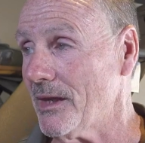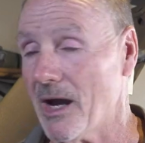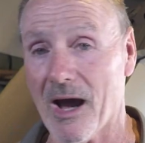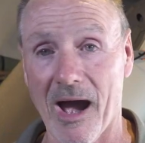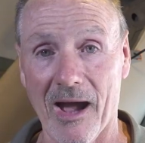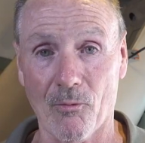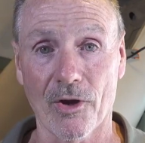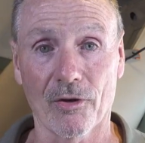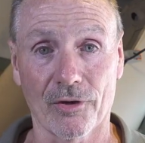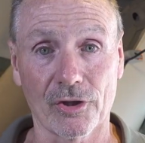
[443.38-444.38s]
I
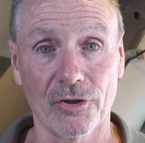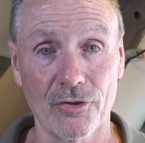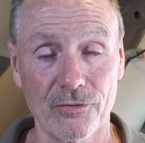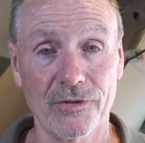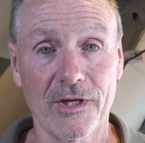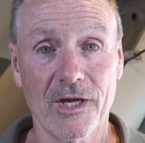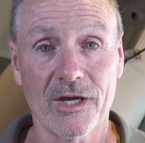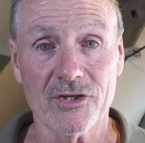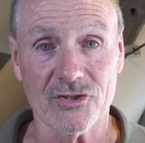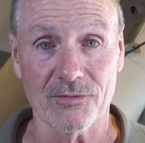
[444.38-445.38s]
will include
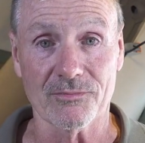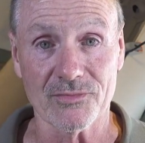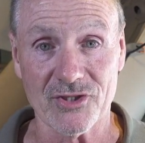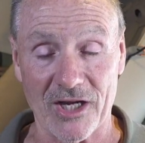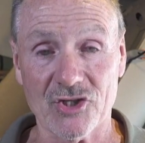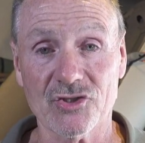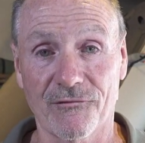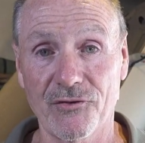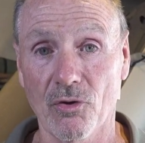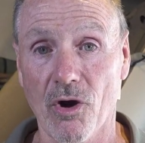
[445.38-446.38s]
some sections of
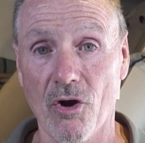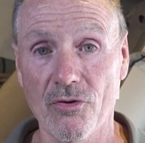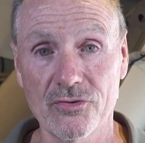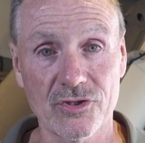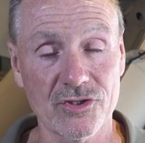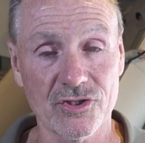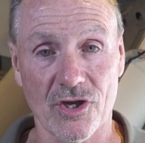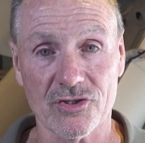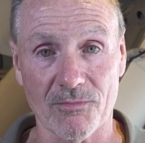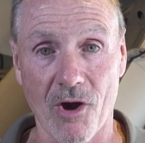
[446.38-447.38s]
fuel hose,
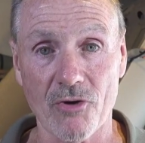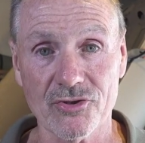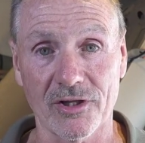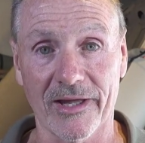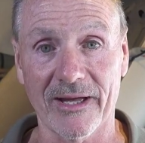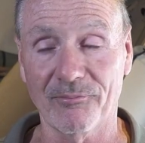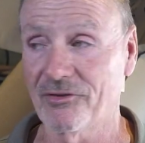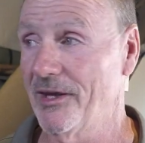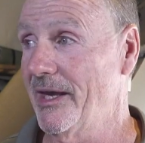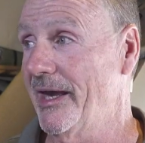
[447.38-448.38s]
some hose
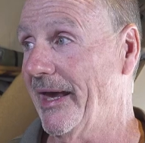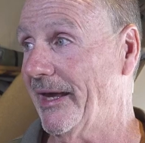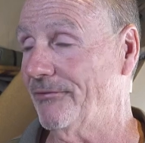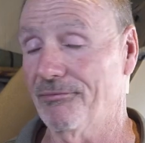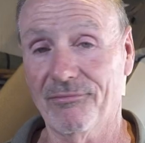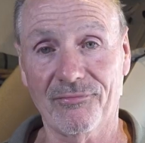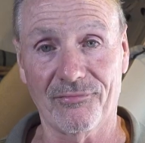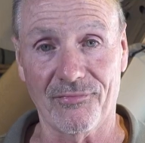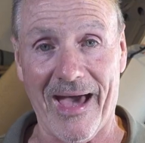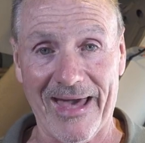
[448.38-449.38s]
clamps, and
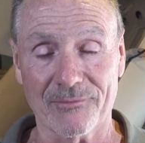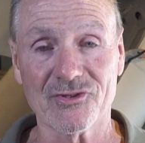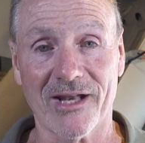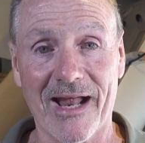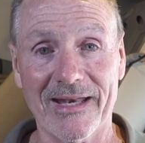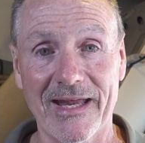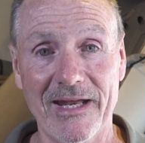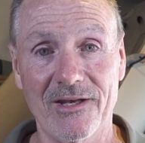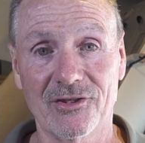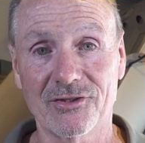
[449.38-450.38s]
items that I
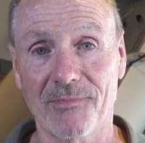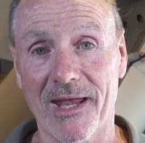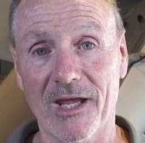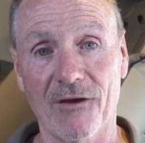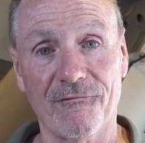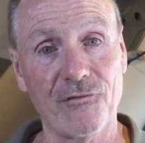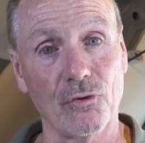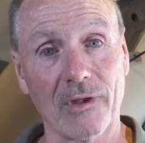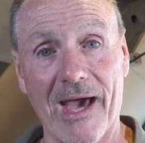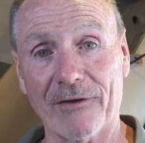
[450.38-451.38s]
need to make
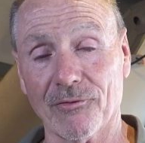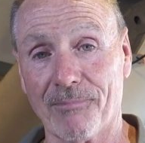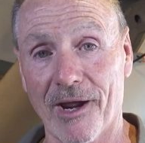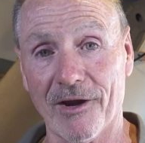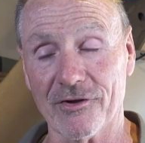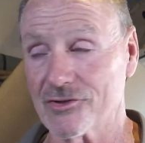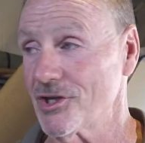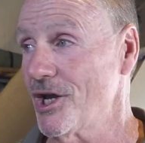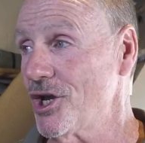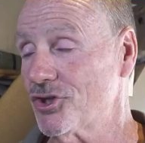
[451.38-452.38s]
fuel line repairs
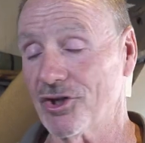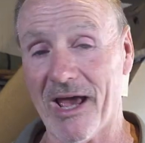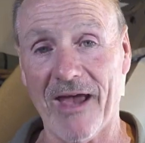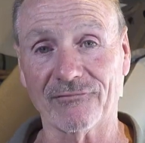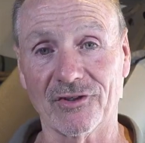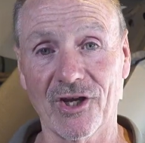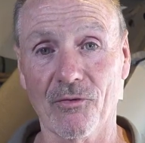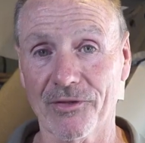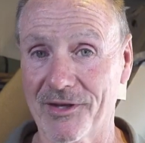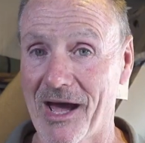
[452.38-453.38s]
should I have to deal
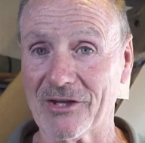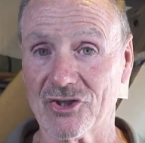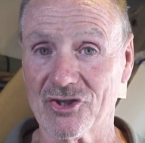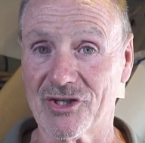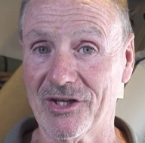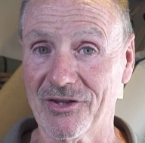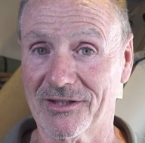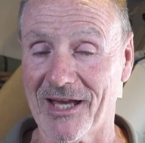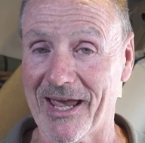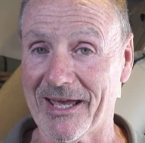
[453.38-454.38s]
with it. Not just in the
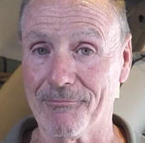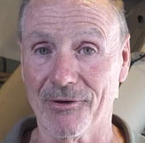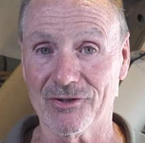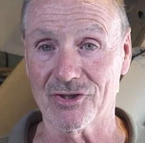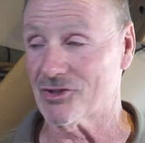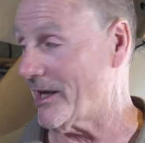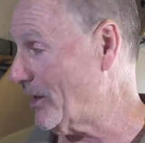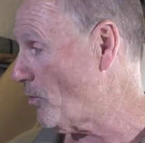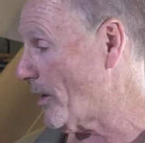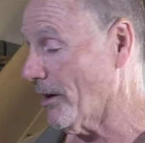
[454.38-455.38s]
tank, but just
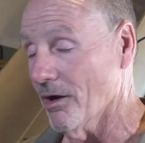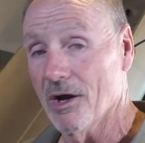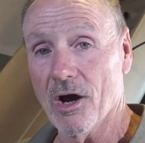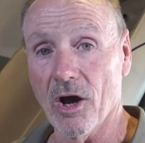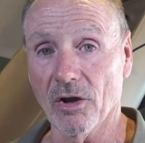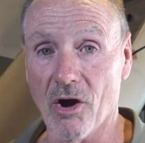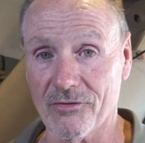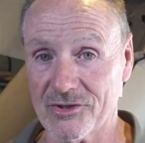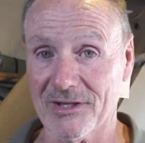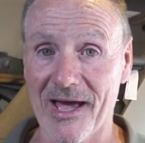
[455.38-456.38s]
anywhere along
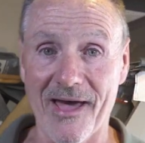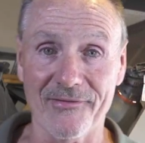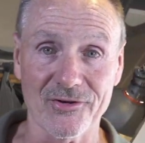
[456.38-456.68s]
this line.